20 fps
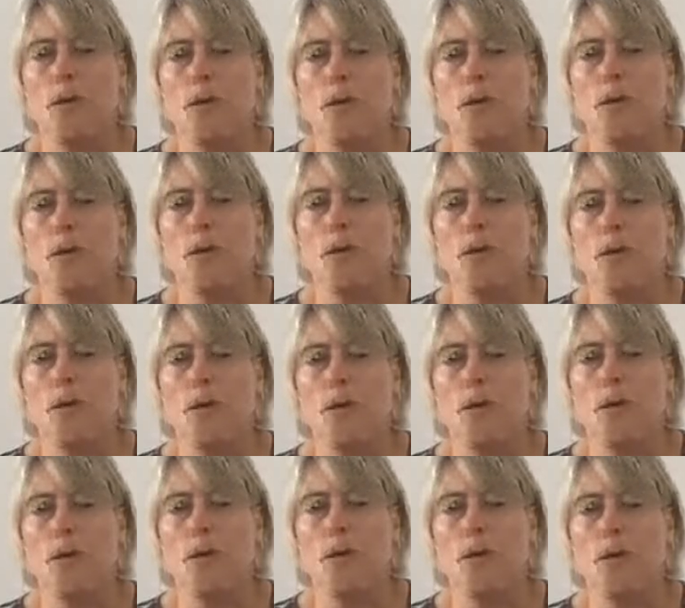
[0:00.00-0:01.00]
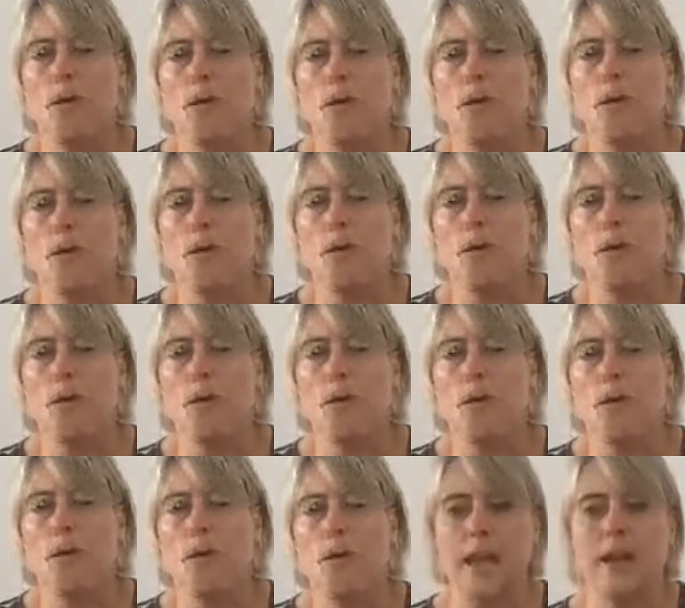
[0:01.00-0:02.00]
whether open
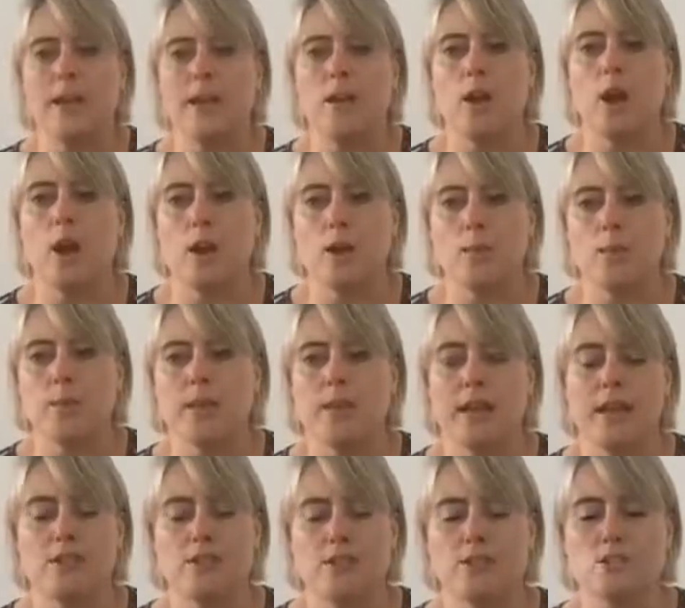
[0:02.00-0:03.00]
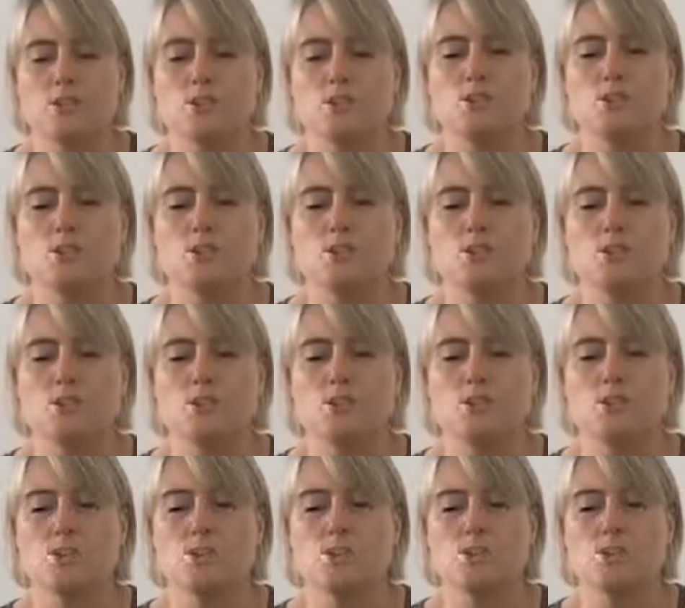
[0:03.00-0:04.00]
source tools and open educational
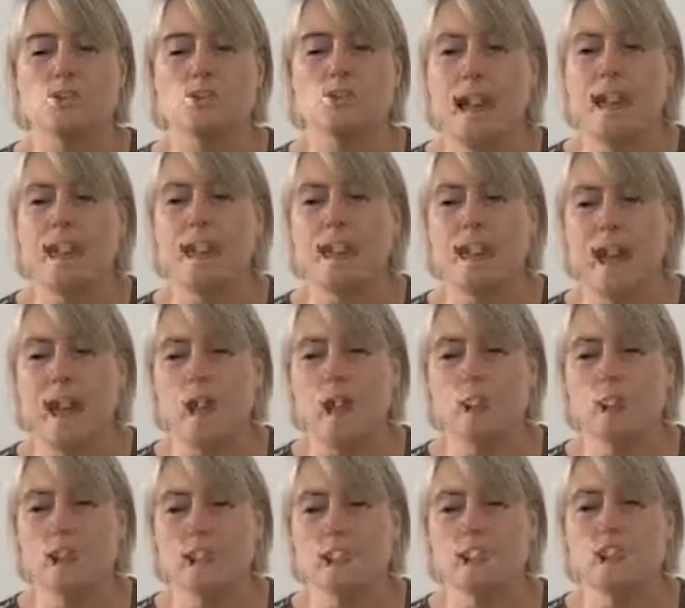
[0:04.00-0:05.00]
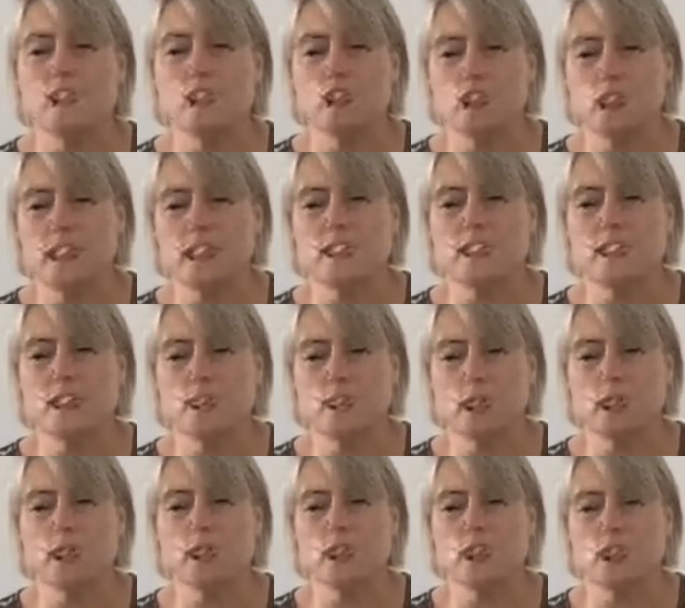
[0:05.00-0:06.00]
practice can help us address
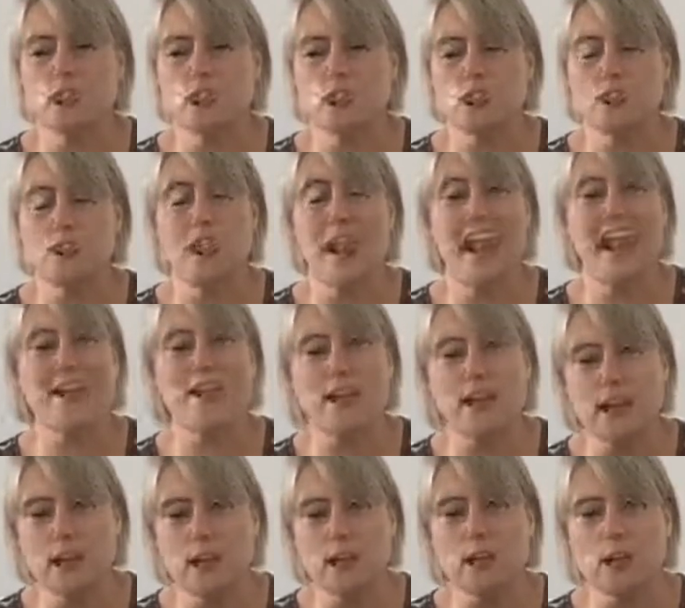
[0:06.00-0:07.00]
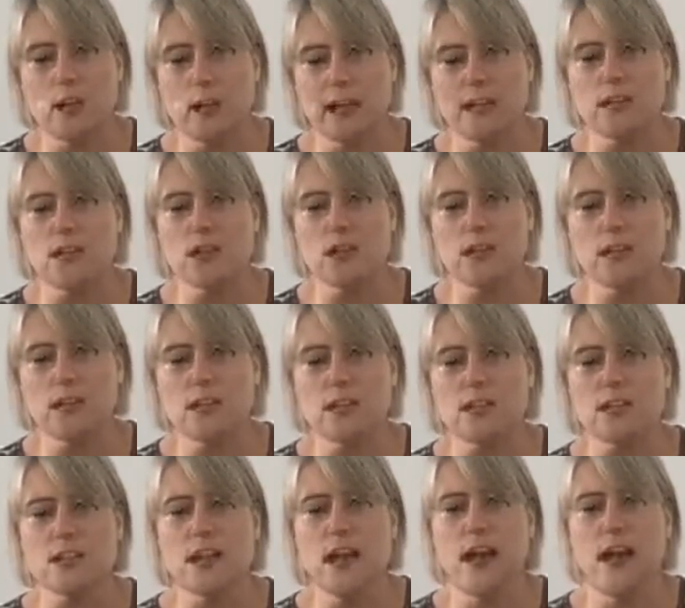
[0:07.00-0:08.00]
some of the sort of ethical
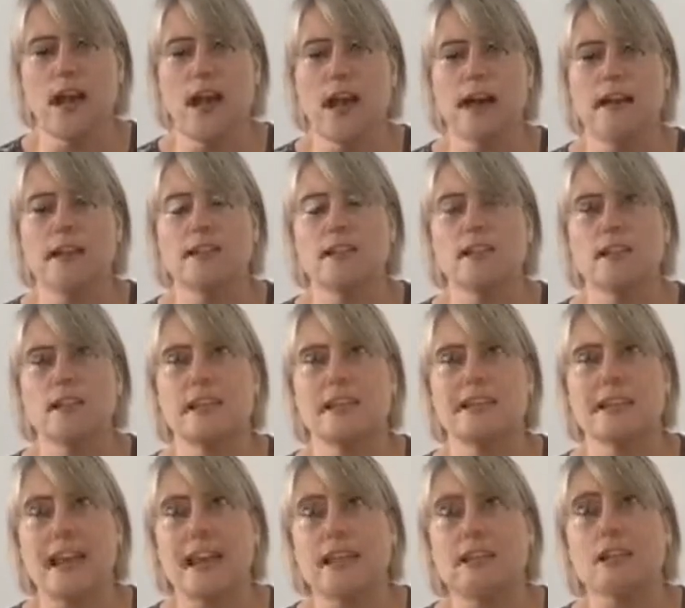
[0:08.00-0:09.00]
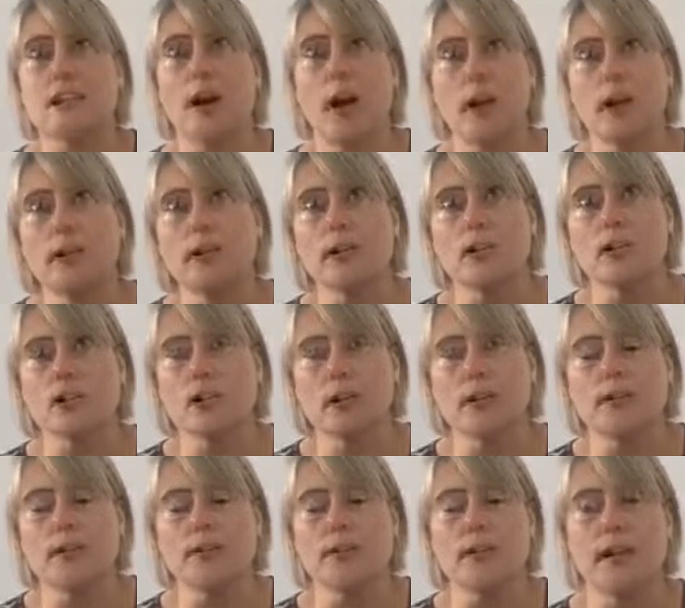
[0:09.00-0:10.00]
questions and the data
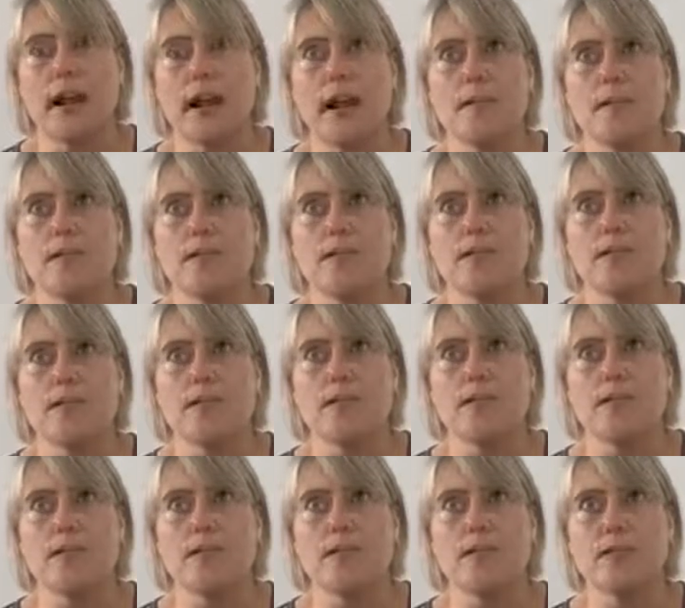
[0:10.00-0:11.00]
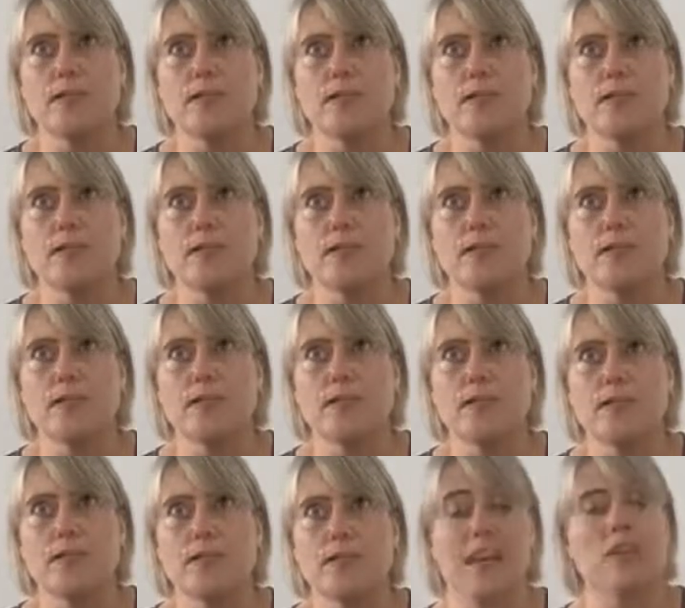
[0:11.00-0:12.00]
ownership
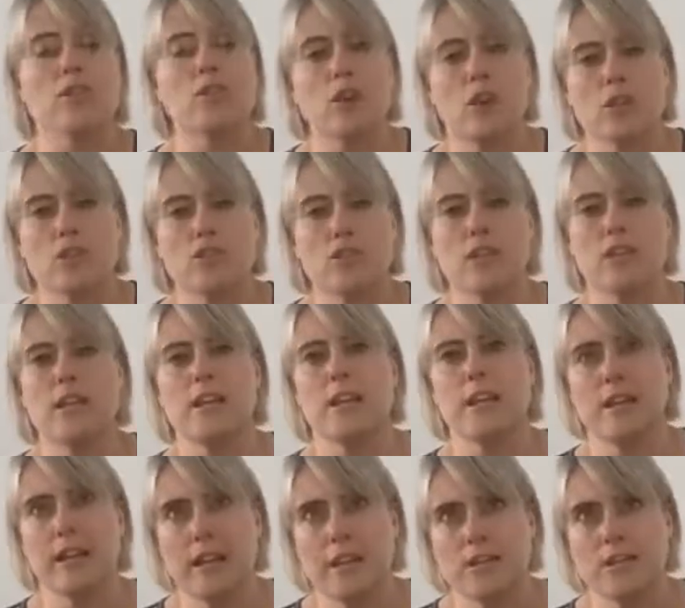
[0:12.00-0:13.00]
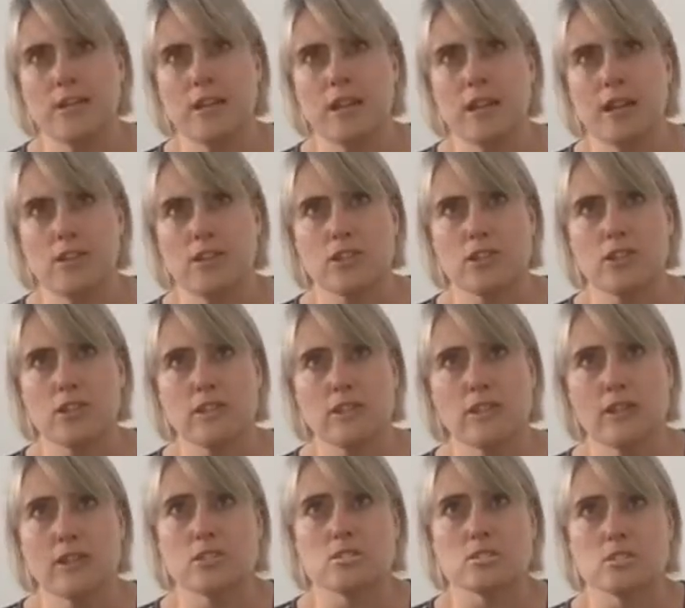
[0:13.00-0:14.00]
around using technology in
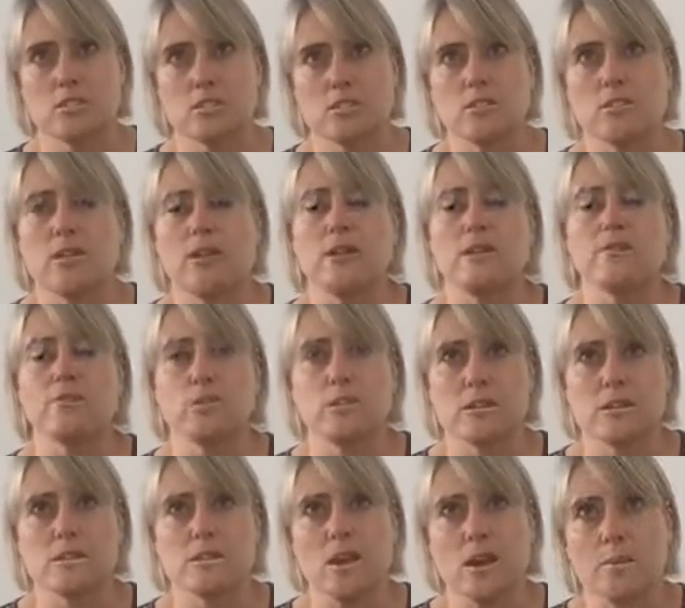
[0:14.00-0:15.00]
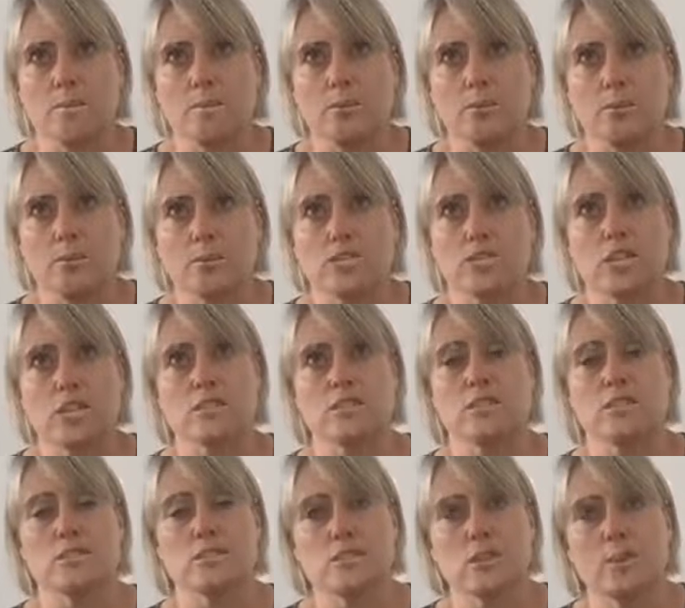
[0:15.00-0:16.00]
education. So, for example,
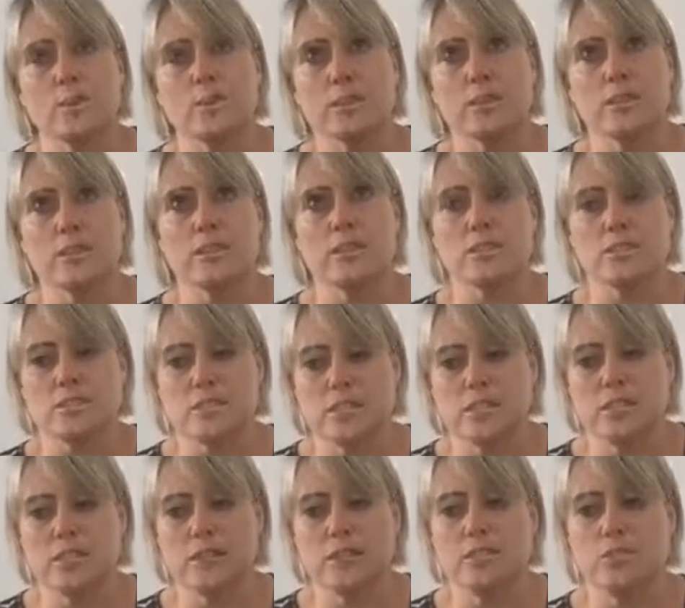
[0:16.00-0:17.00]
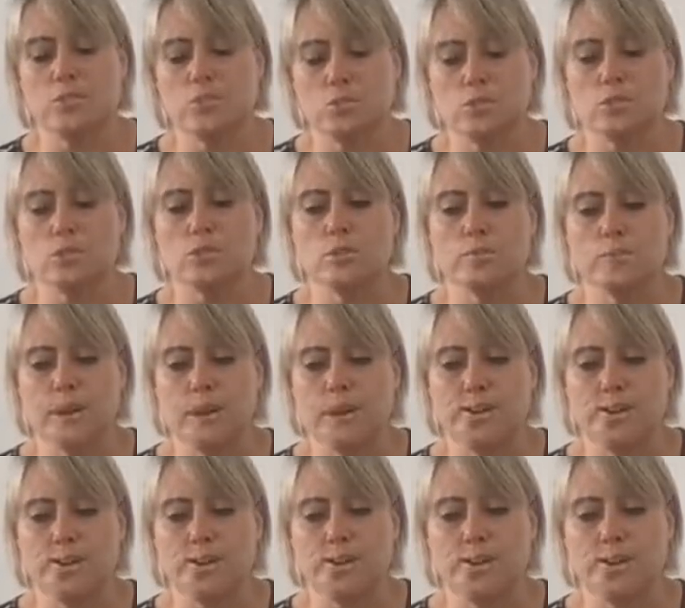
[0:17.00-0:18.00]
Jesse Stommel in his keynote talked
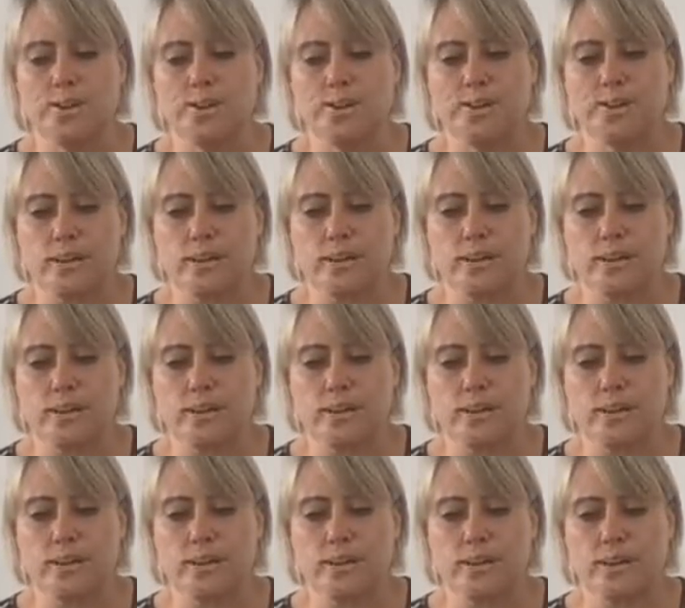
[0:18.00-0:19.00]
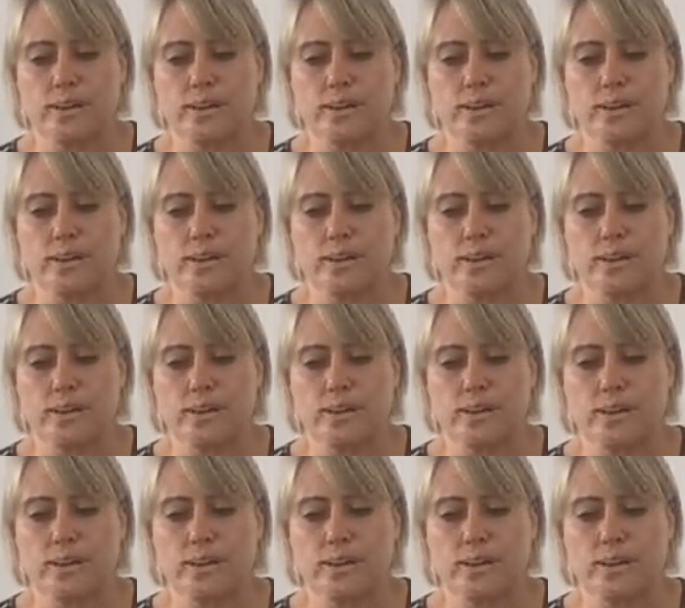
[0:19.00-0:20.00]
about some
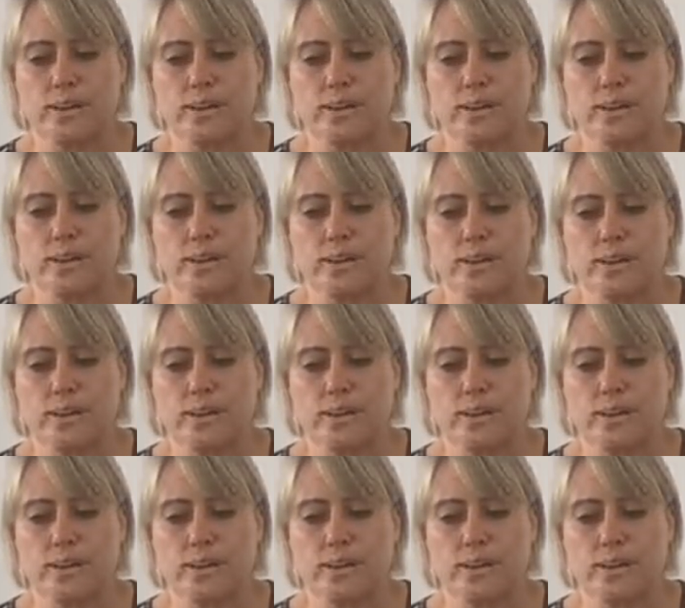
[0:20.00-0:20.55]
examples